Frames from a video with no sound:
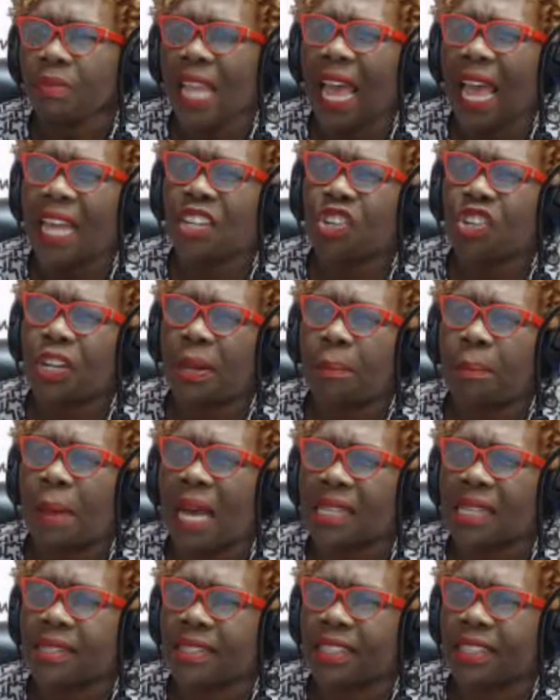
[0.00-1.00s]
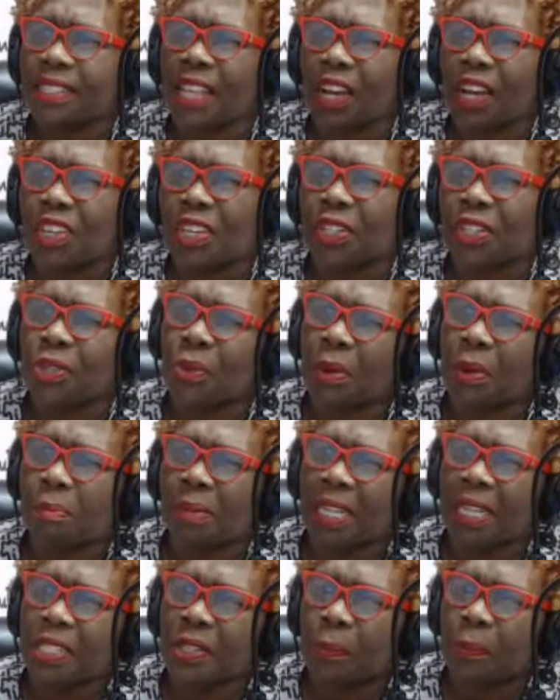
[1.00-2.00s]
Angela Masters, how you doing?
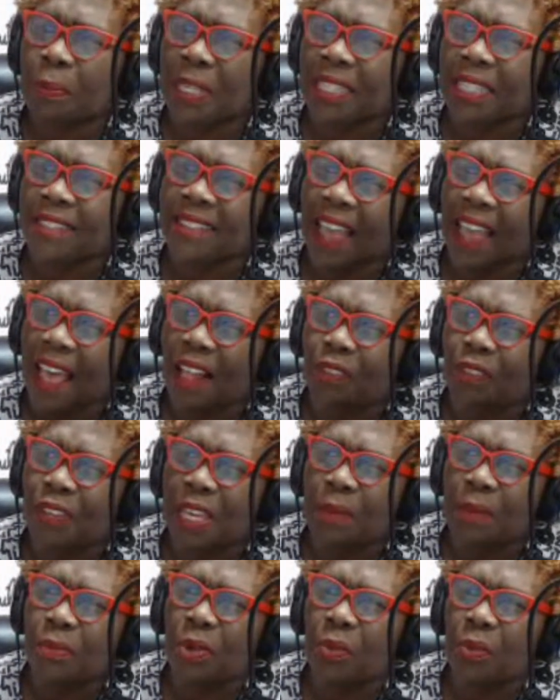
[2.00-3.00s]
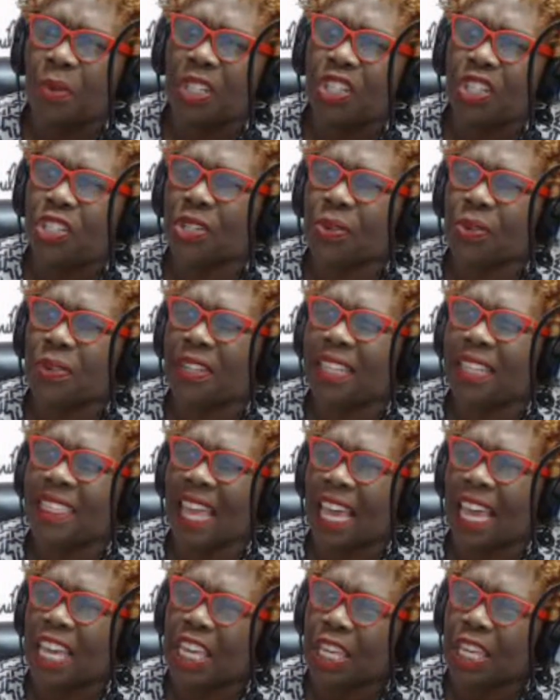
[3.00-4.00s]
Bless up yourself. Keep doing what you're doing.
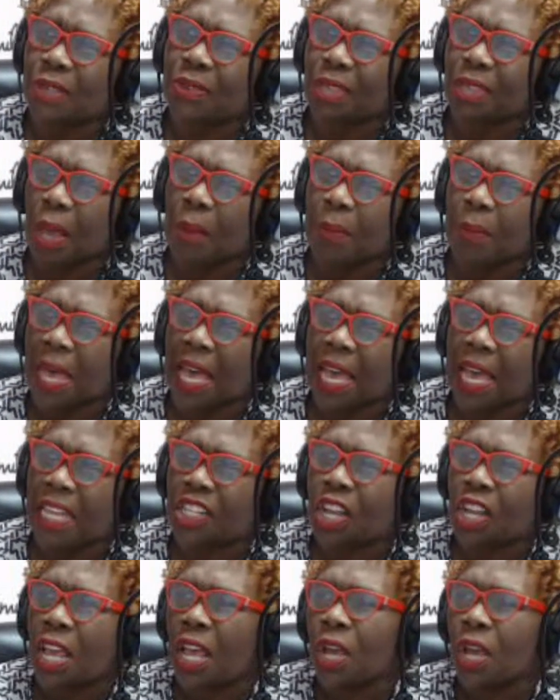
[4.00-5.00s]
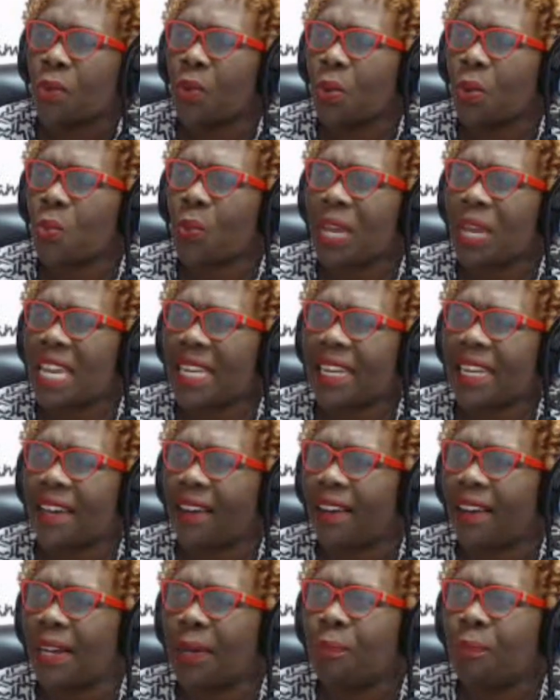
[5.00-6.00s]
Thank you so much.
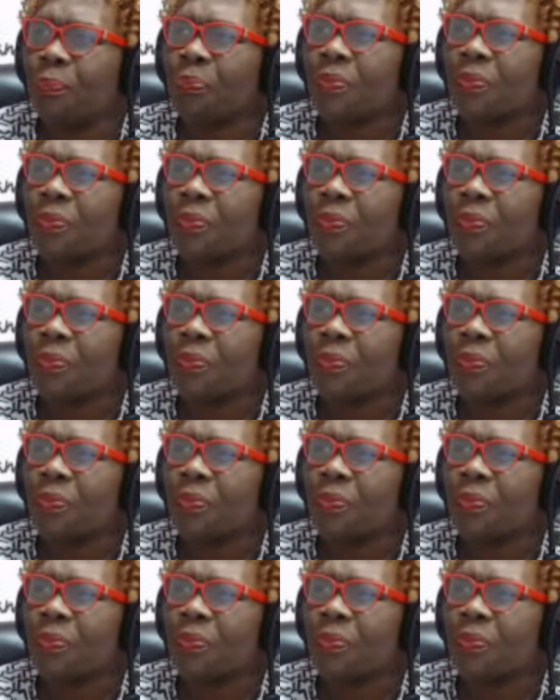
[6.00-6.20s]
Rowena,